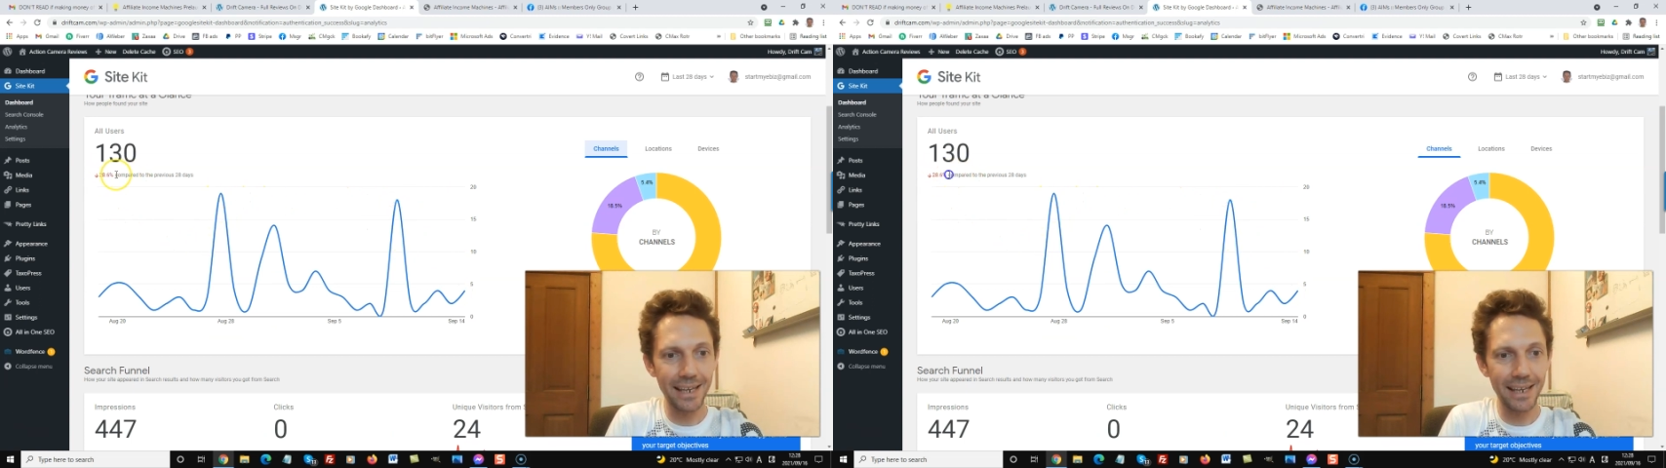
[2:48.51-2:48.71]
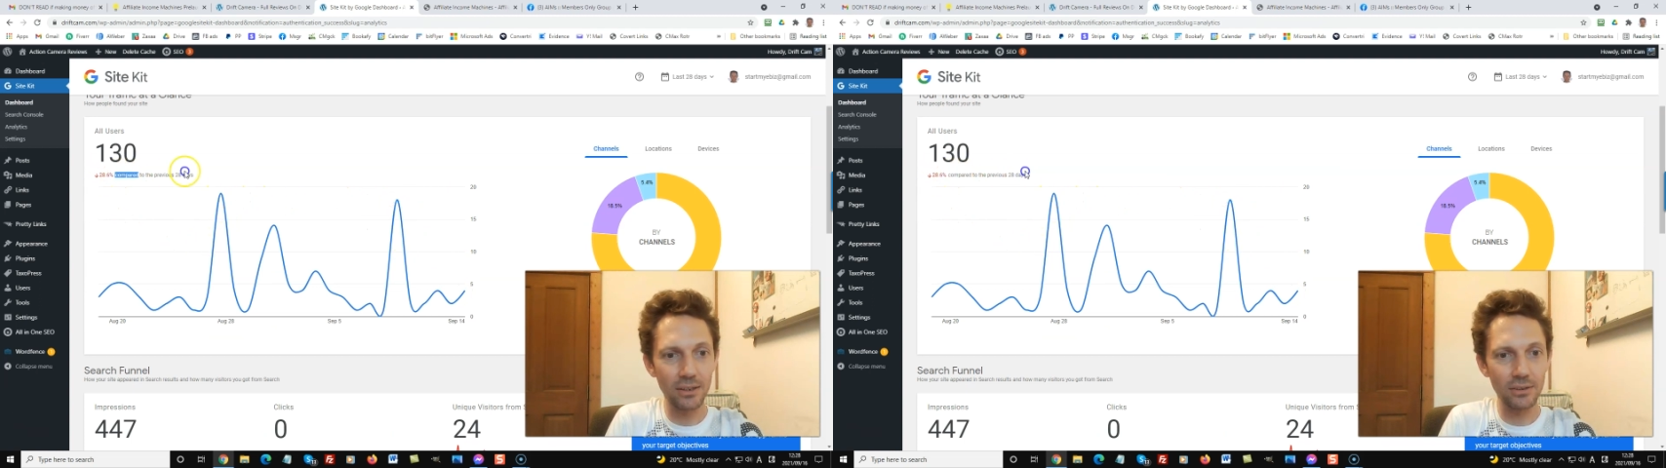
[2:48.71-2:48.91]

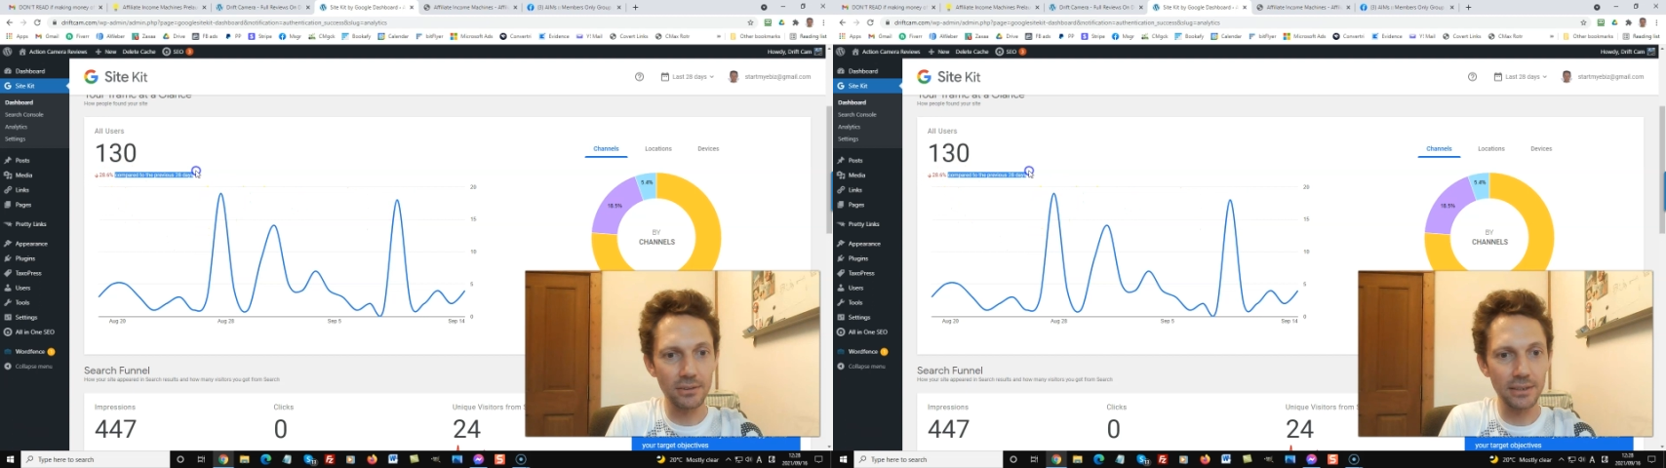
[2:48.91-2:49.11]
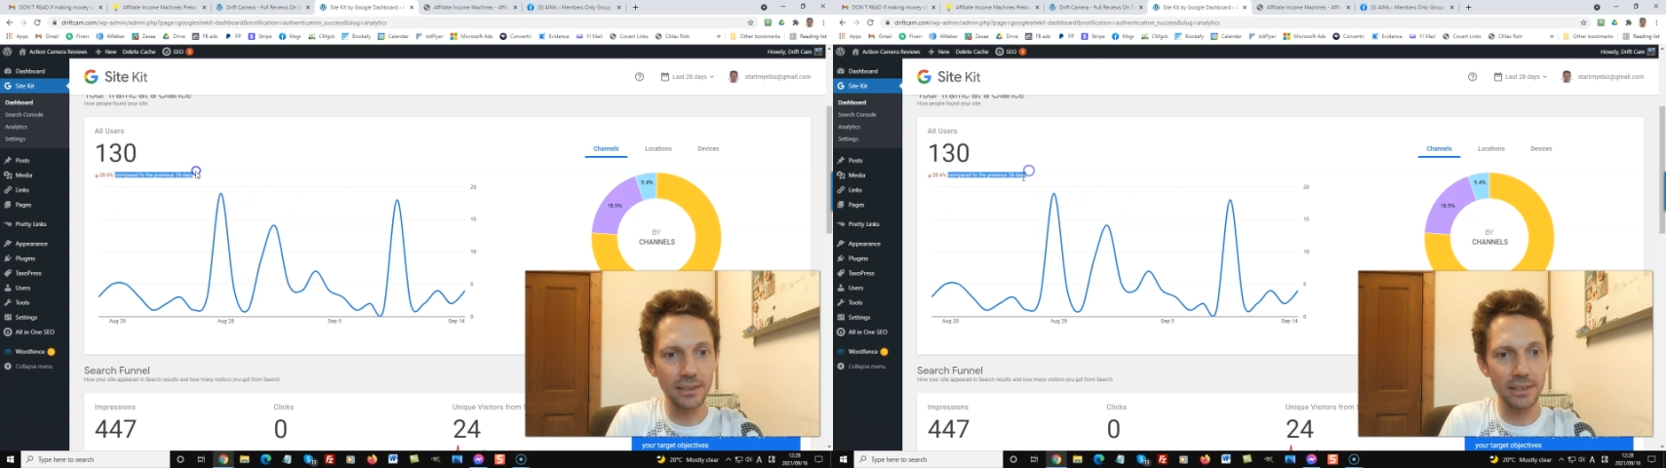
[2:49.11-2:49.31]

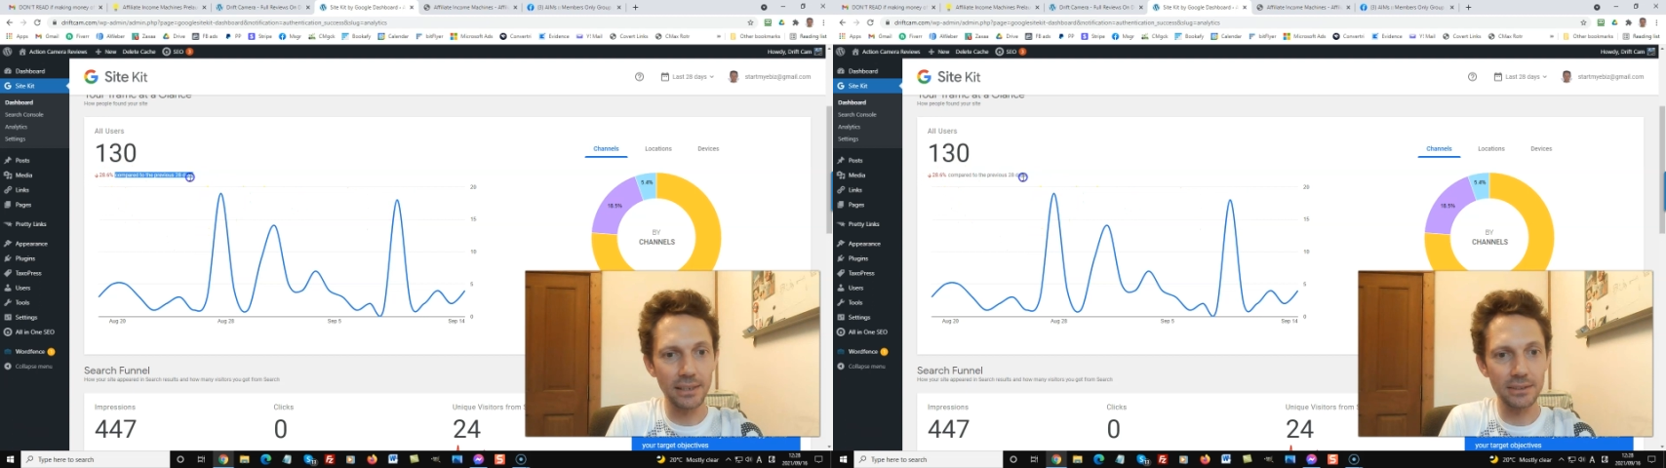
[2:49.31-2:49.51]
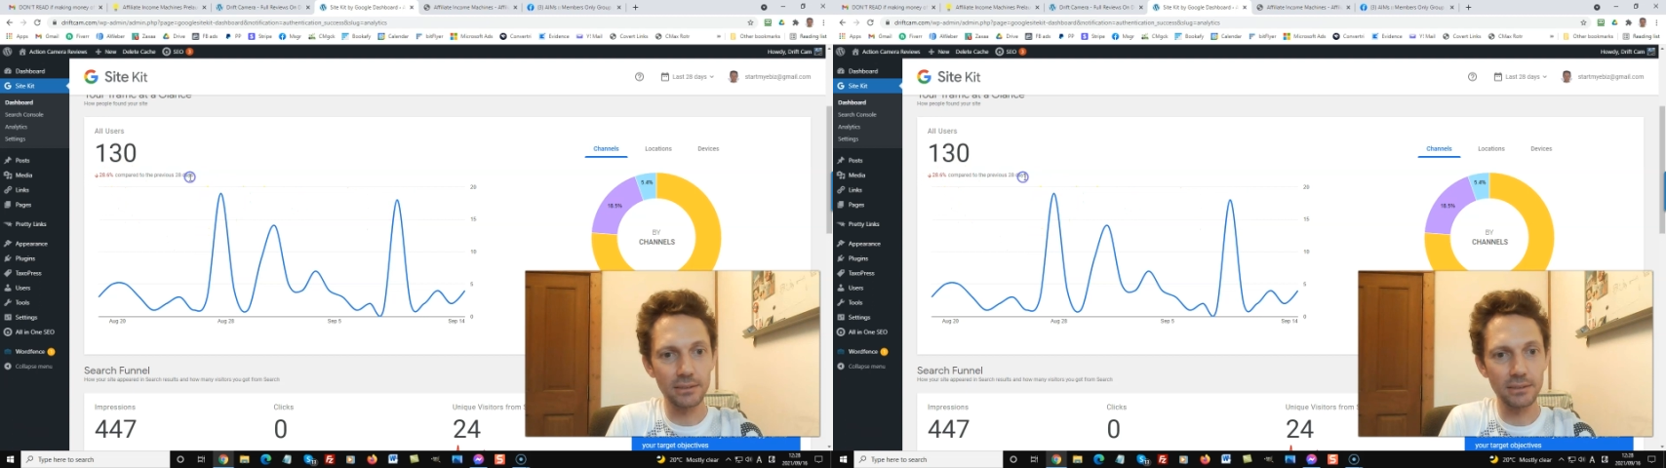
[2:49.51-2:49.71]
down in the
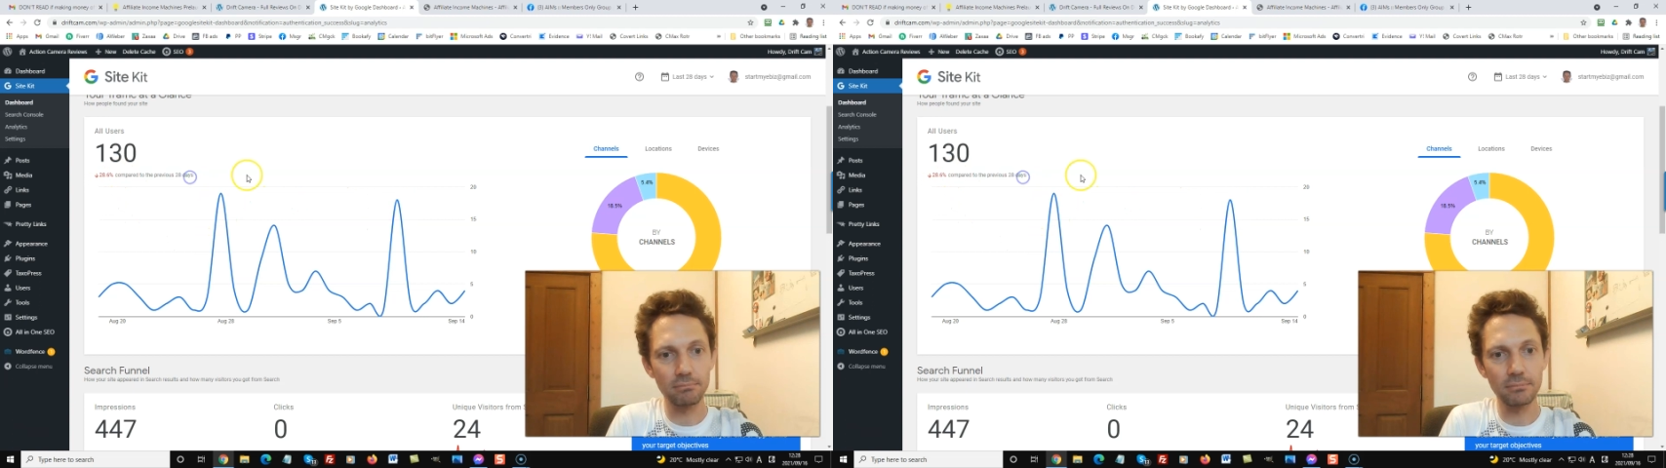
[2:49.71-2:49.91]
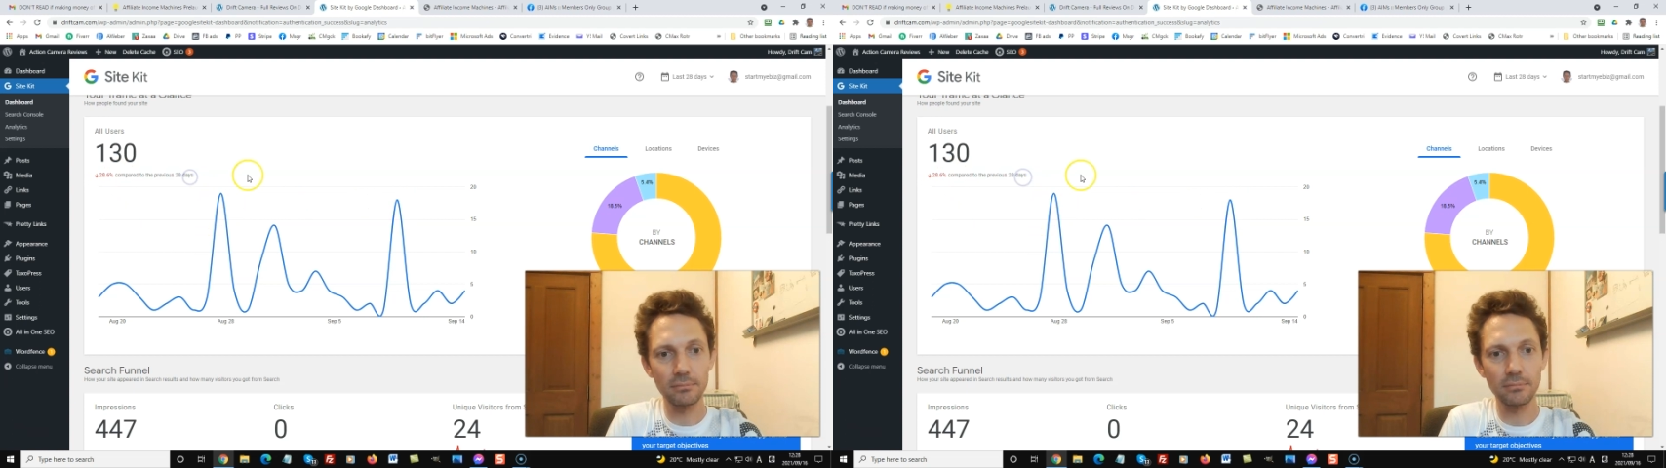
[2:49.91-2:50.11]
last
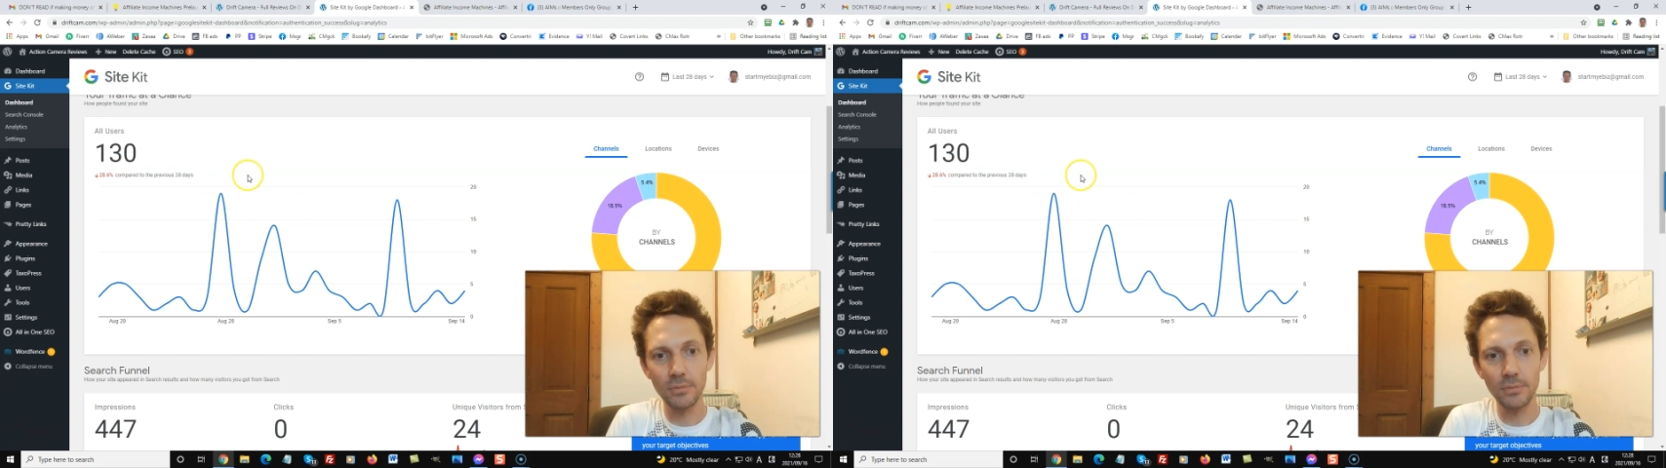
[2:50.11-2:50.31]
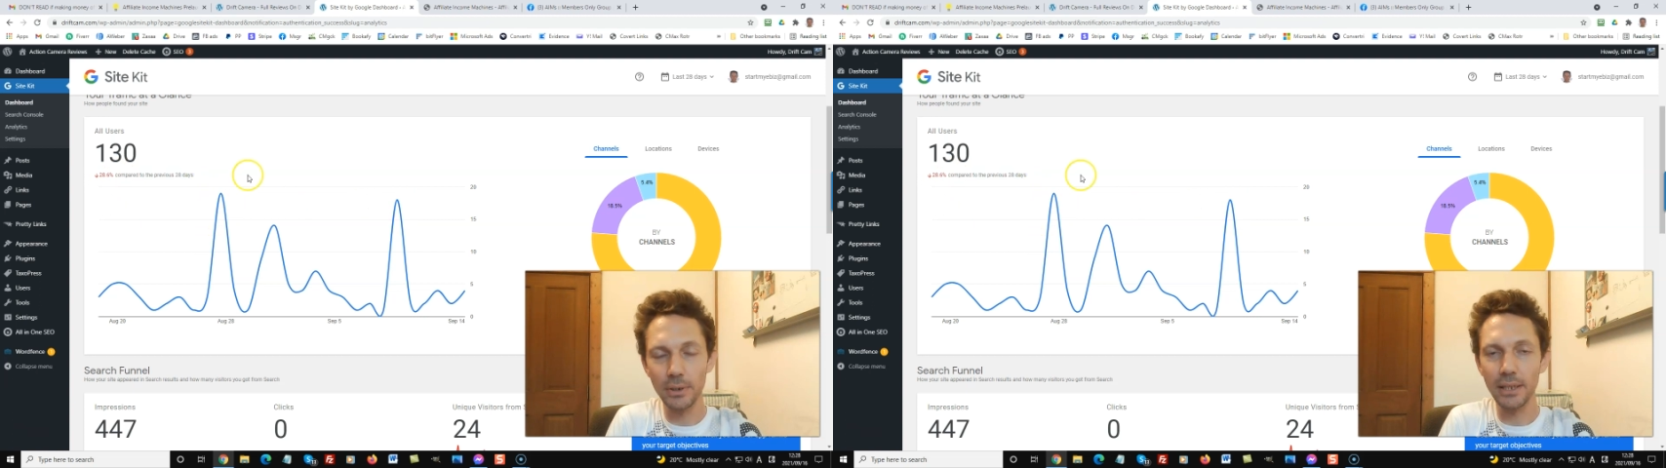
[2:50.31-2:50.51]

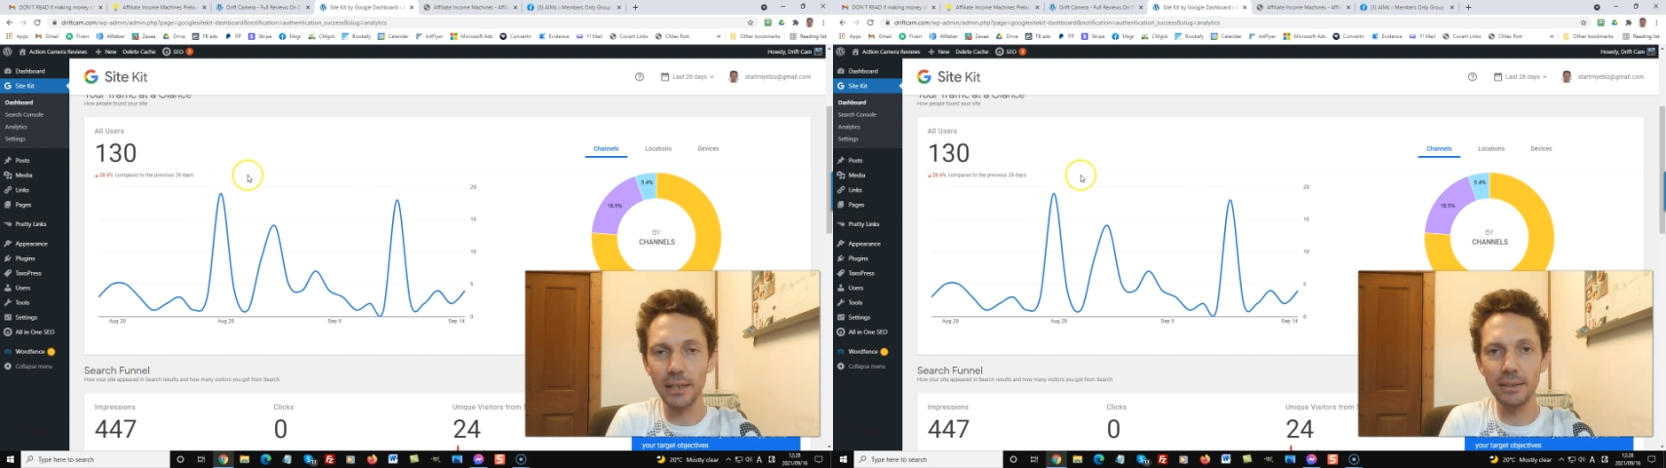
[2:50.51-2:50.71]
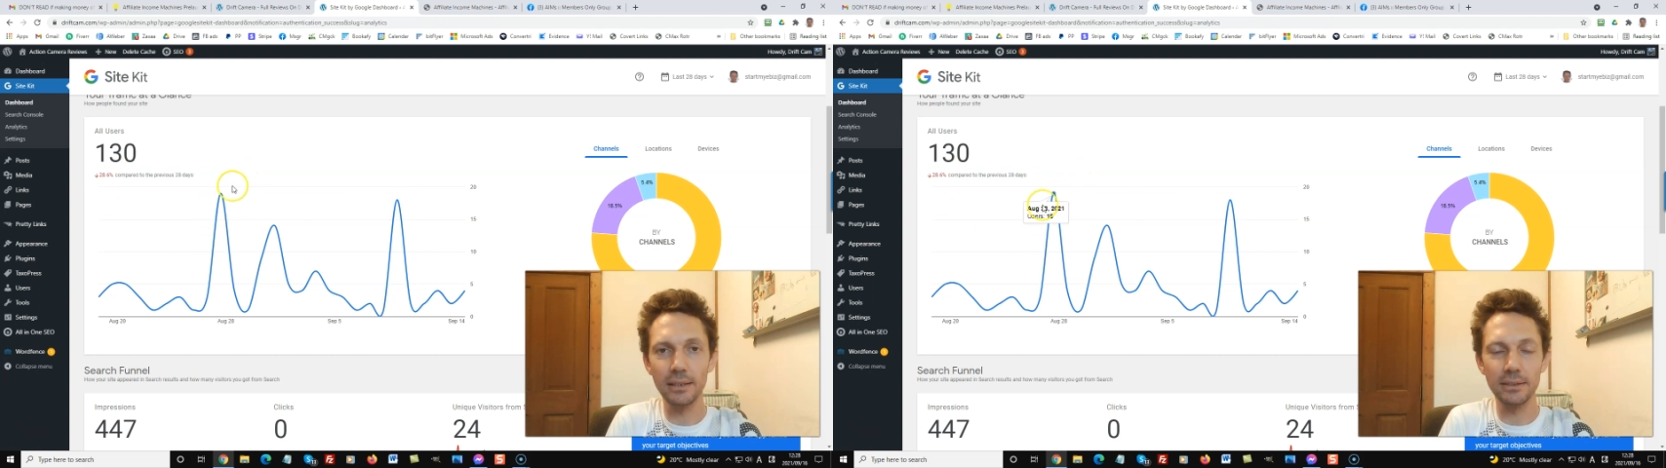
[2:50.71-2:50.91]

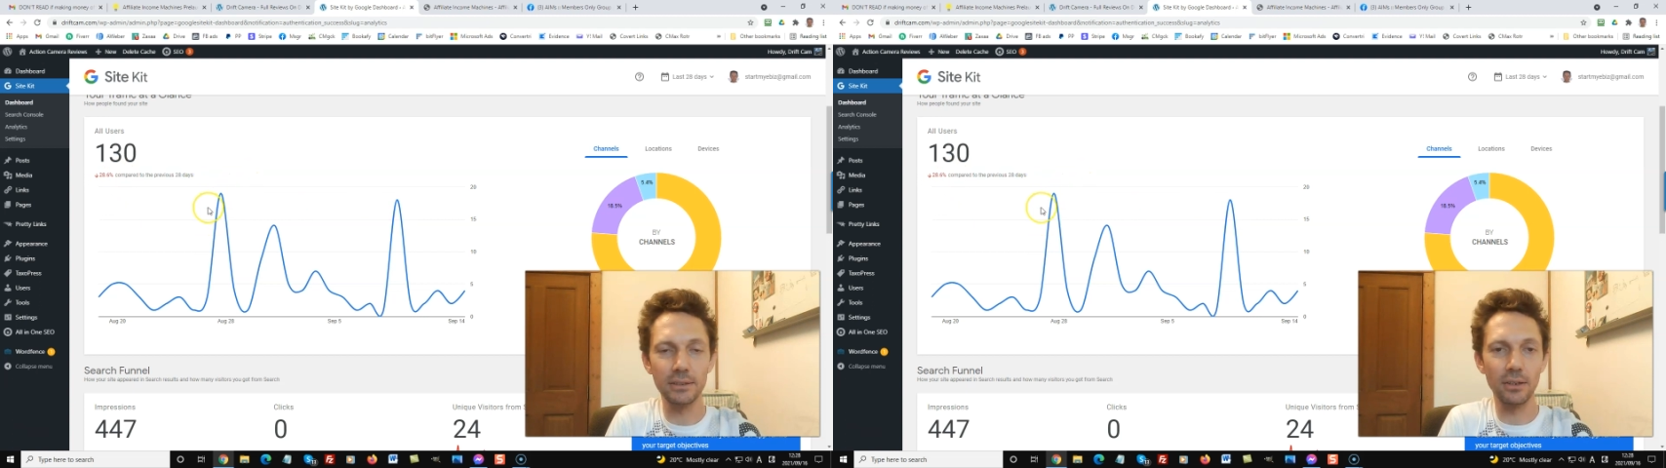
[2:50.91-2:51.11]
28 days.